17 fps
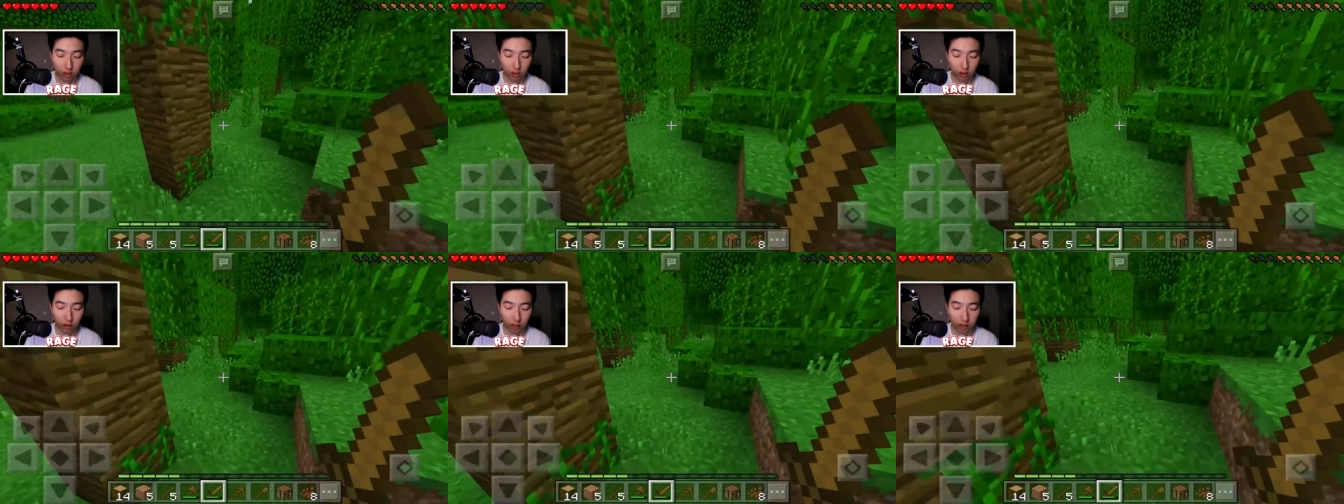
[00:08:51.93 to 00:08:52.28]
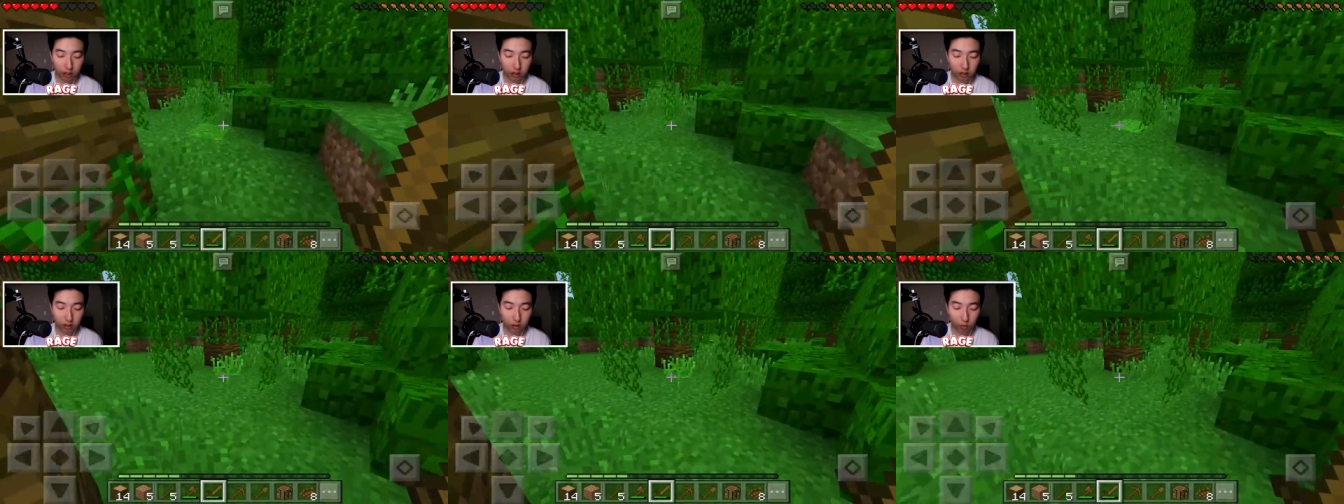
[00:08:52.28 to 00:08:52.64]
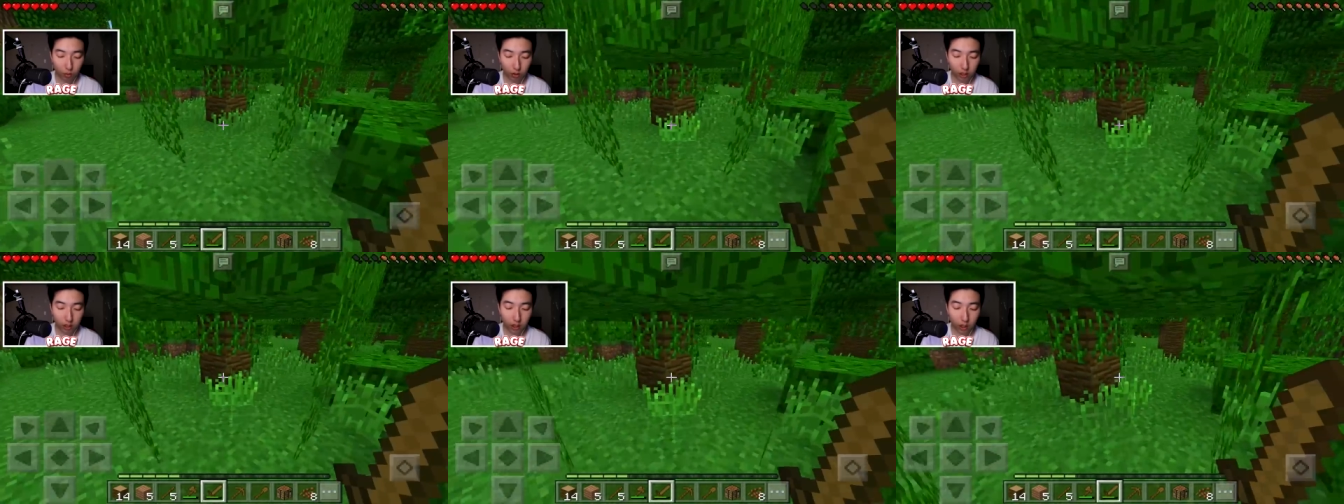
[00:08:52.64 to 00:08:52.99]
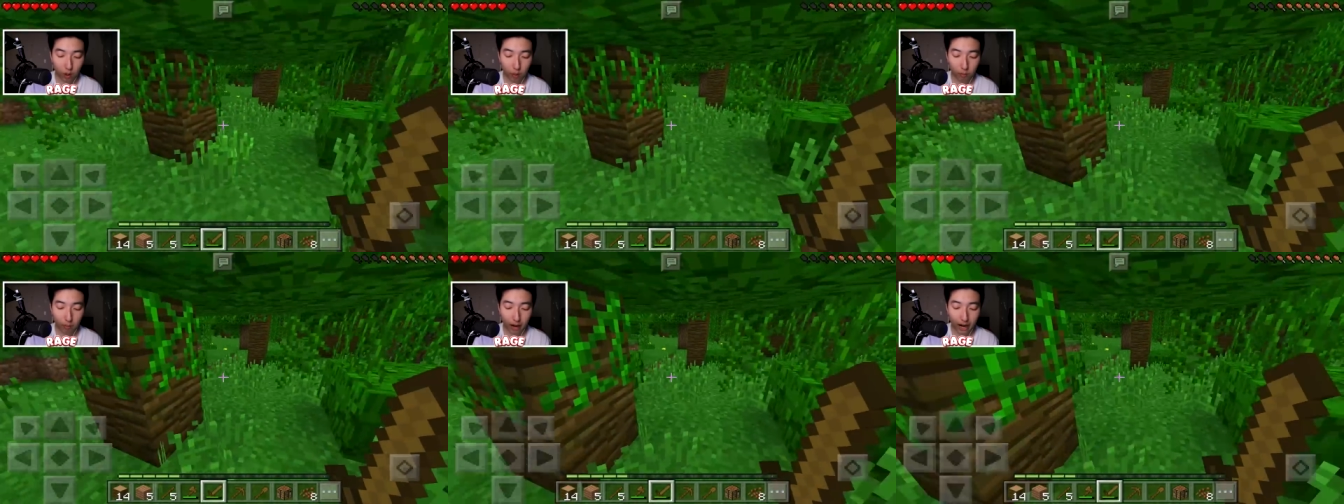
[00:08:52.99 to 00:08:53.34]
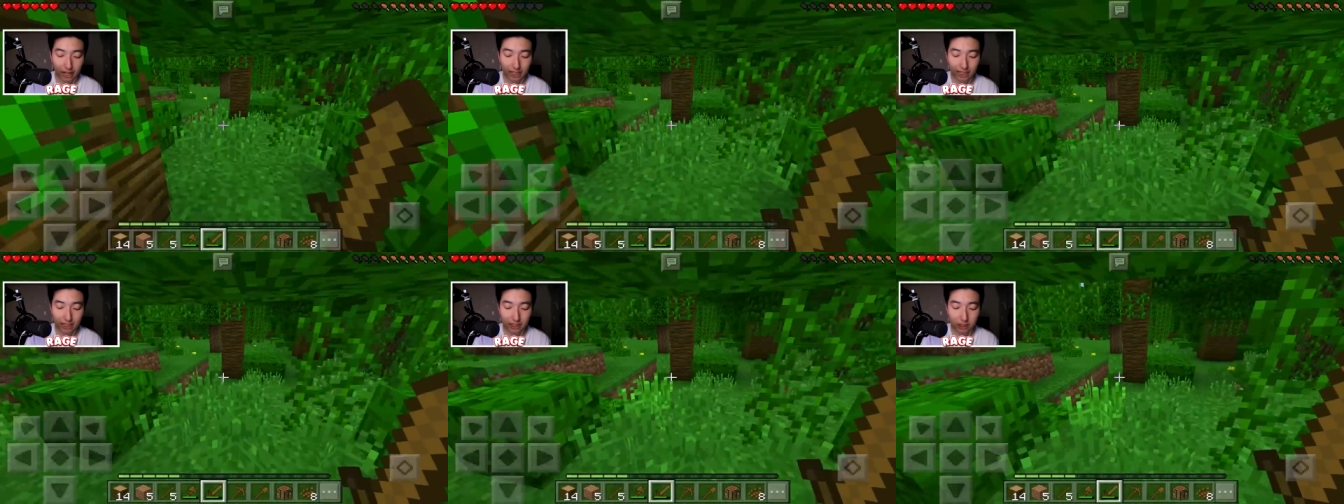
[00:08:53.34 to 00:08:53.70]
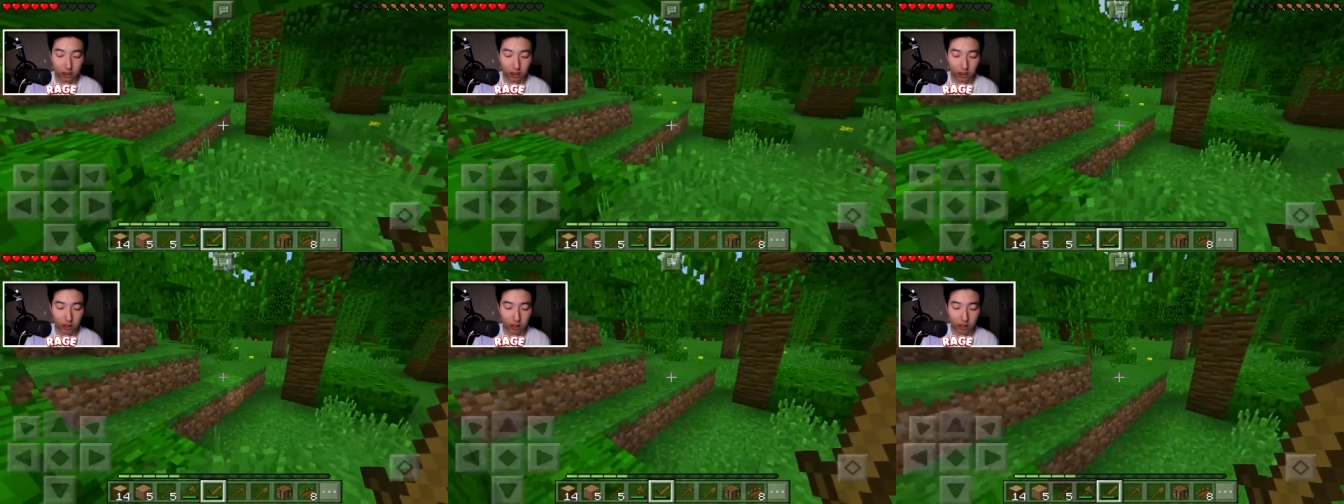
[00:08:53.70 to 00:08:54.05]
All right, we're gonna go mining in
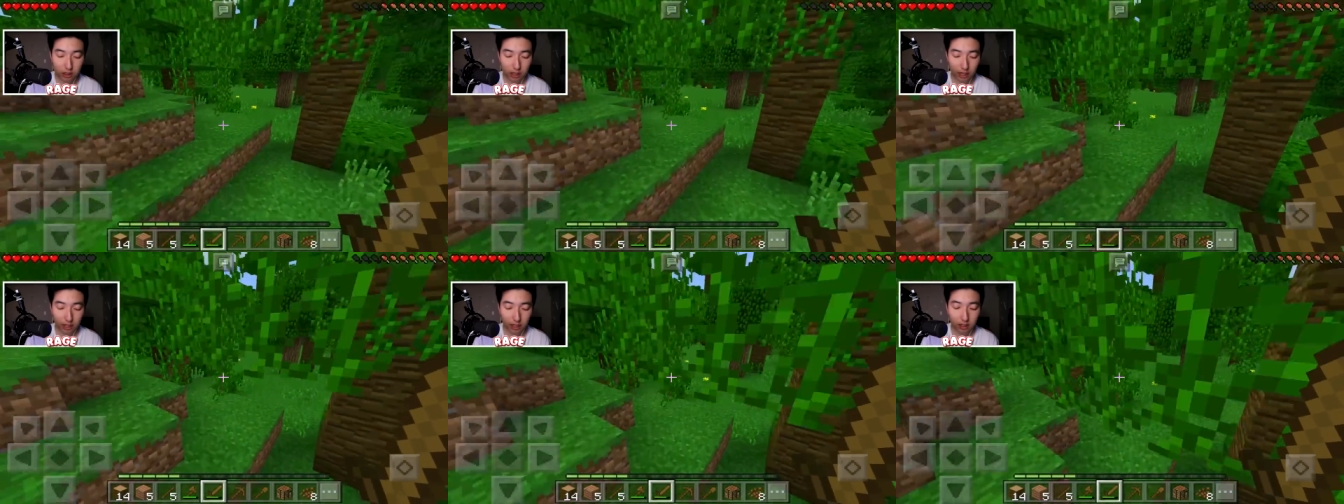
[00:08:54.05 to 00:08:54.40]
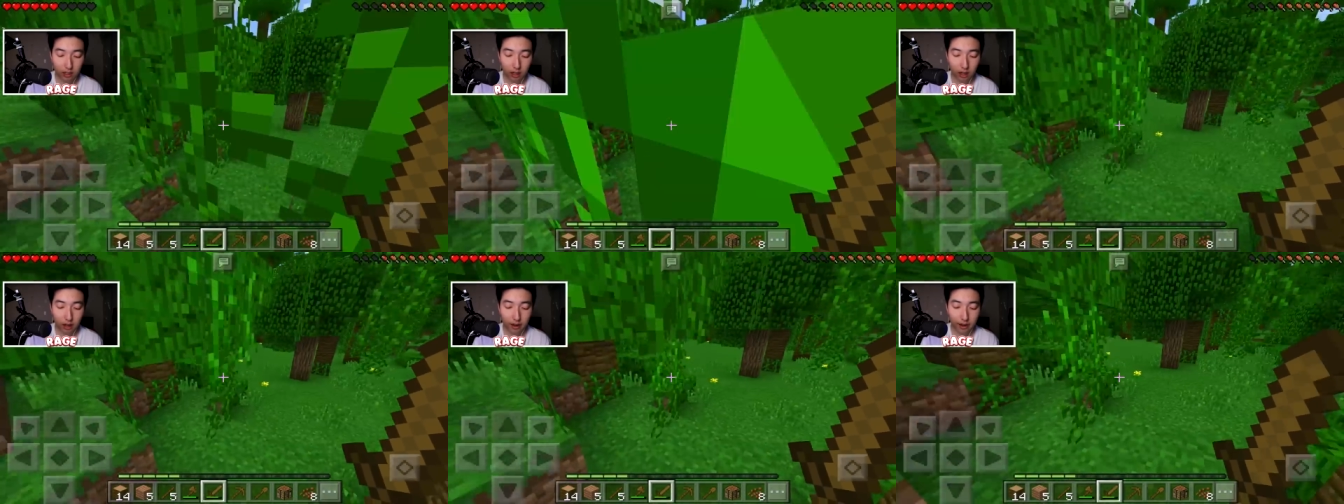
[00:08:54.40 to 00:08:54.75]
just a second.